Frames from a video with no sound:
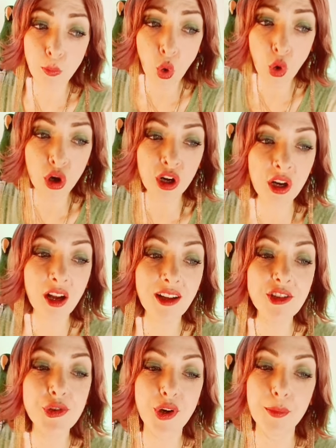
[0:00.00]
more
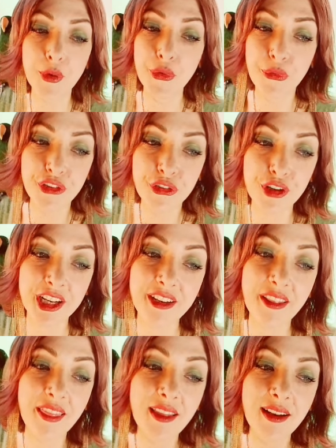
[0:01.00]
untroubled retreat
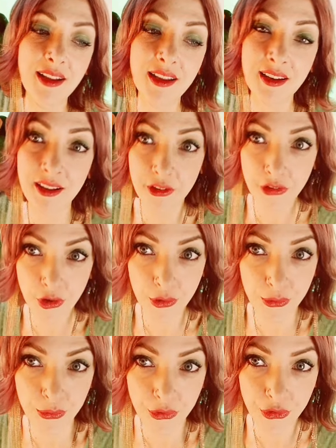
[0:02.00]
than in his
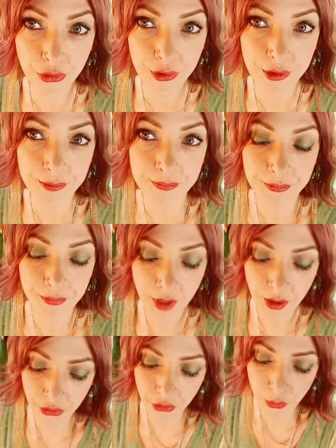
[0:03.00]
own soul.
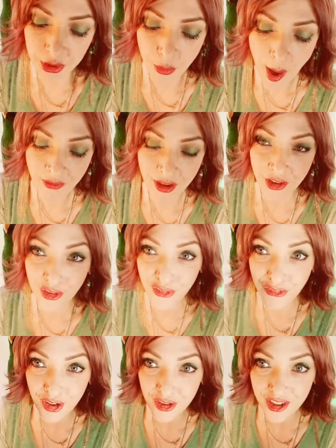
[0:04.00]
So when you have
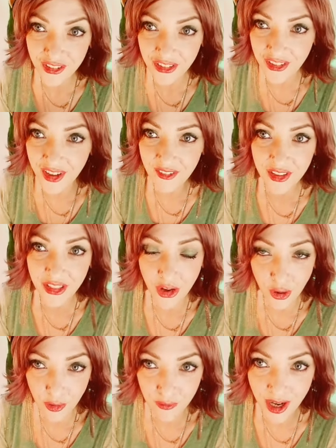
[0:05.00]
interference and everything
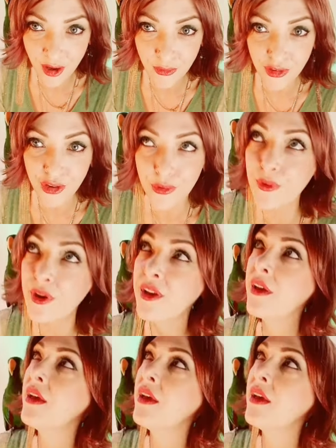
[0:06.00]
all around you,